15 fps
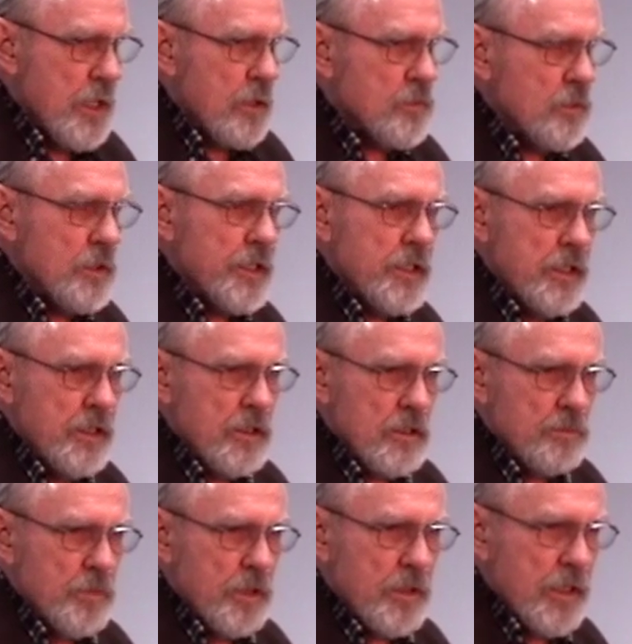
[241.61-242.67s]
not only
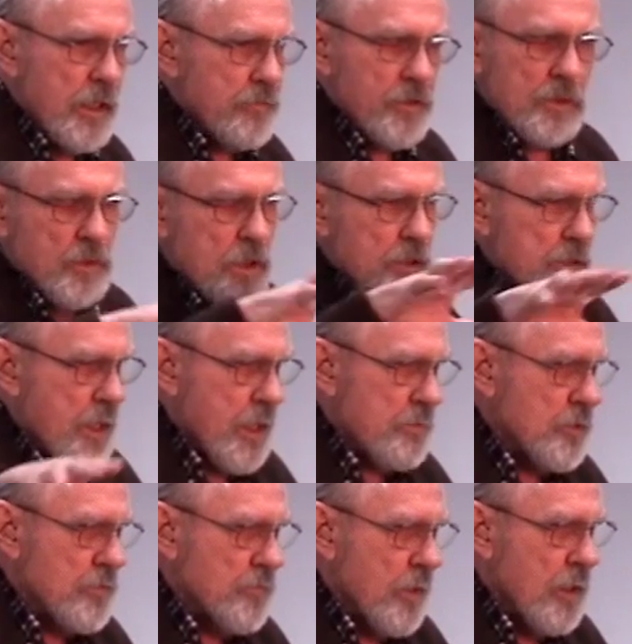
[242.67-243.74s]
here but everywhere that
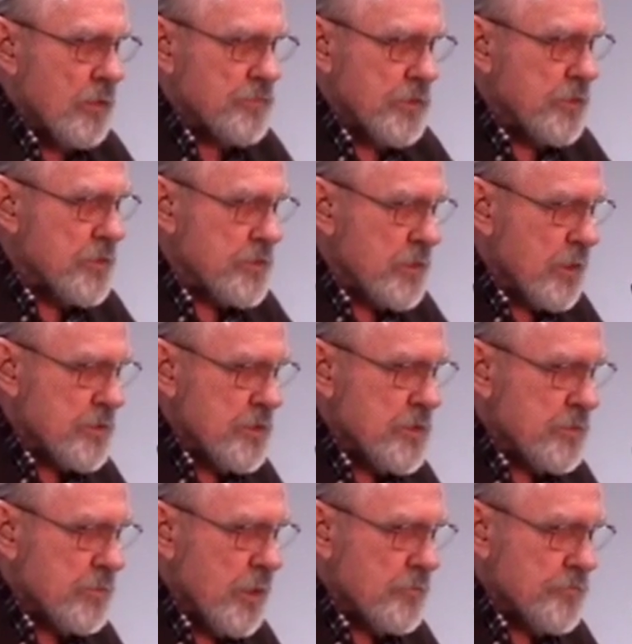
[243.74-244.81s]
I'm involved in
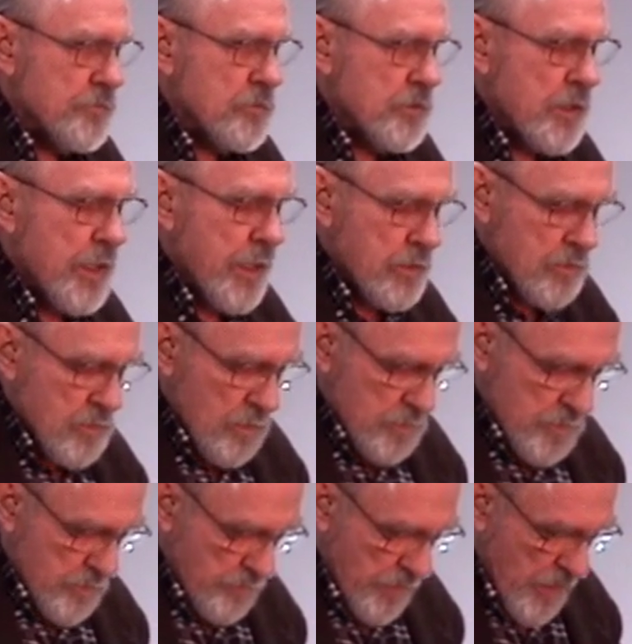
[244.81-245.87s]
discussions around food and
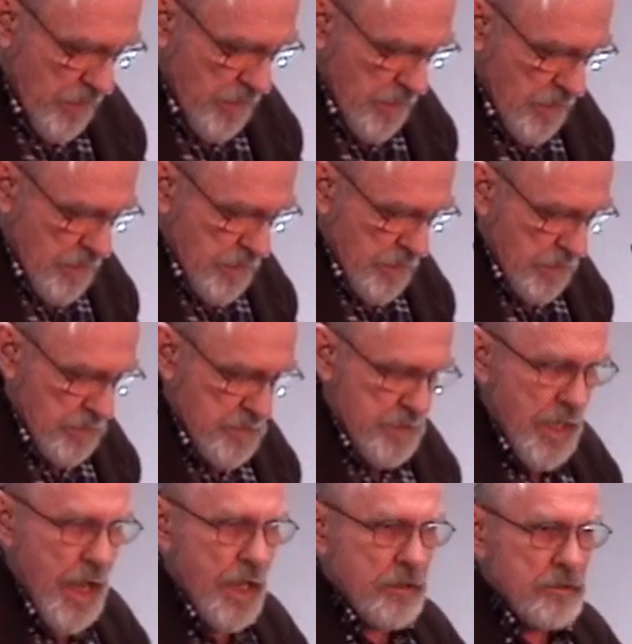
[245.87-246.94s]
agriculture, is
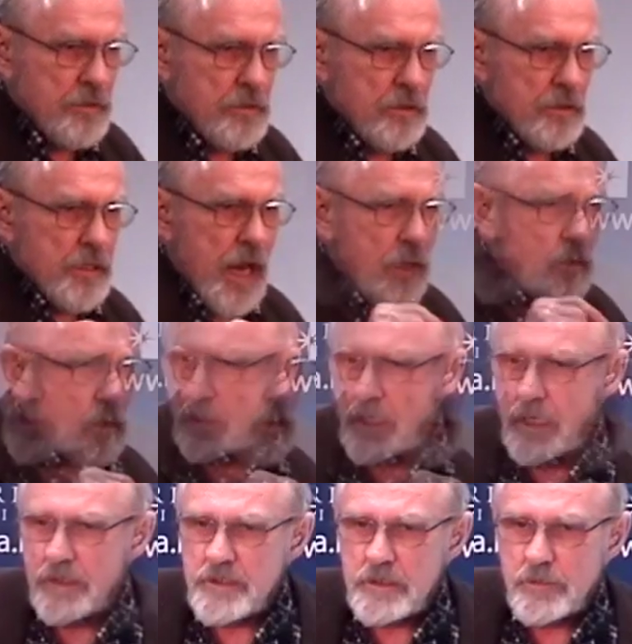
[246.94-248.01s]
that that whole
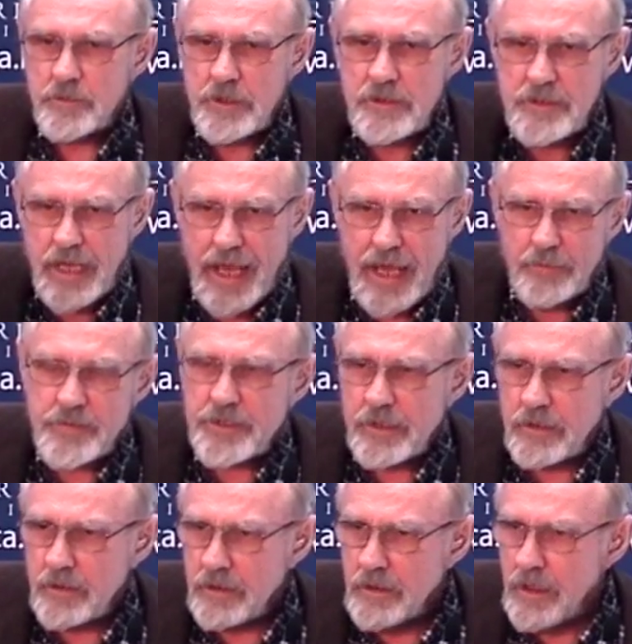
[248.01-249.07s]
concept is
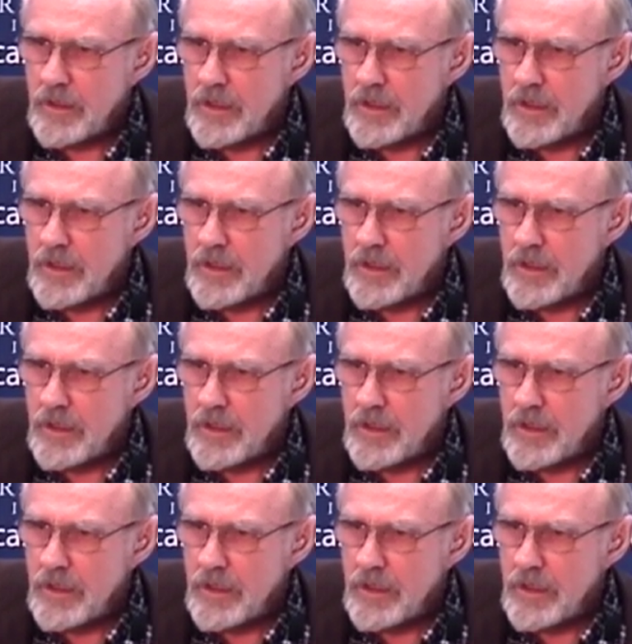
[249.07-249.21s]
absent.